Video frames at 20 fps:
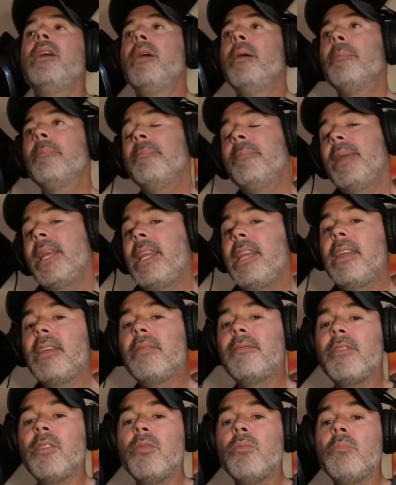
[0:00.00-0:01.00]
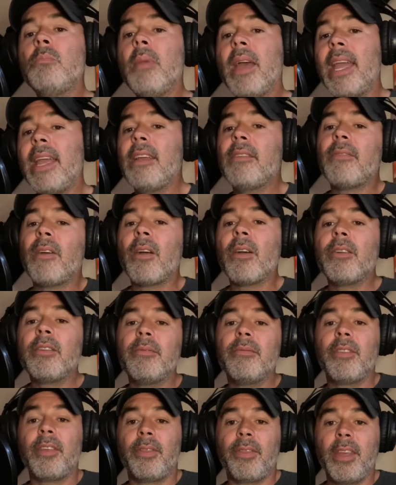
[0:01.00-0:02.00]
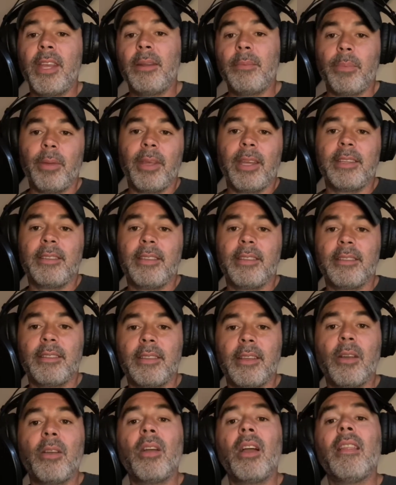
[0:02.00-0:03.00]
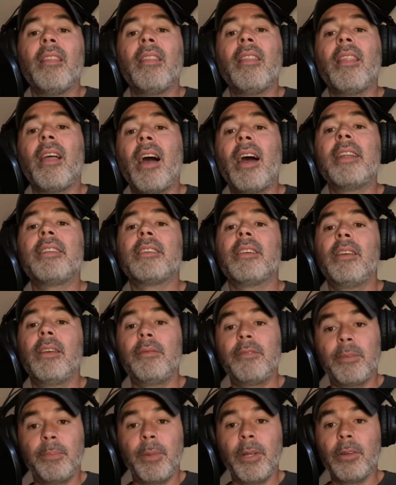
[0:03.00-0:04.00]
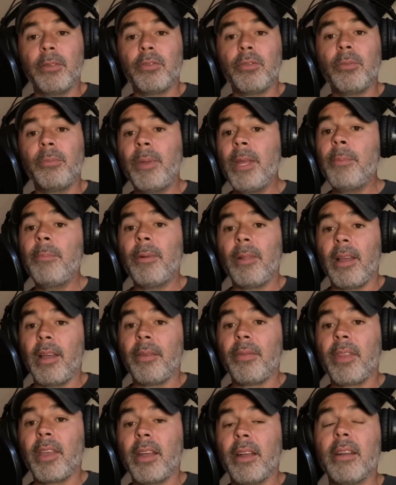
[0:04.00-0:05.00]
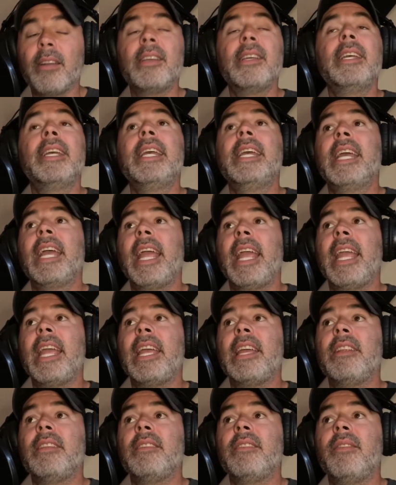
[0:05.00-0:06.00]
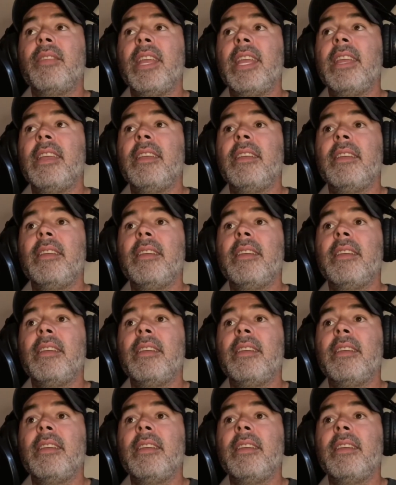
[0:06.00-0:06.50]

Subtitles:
Many of you may have heard of the thin places. There are a lot of spiritual people out there in the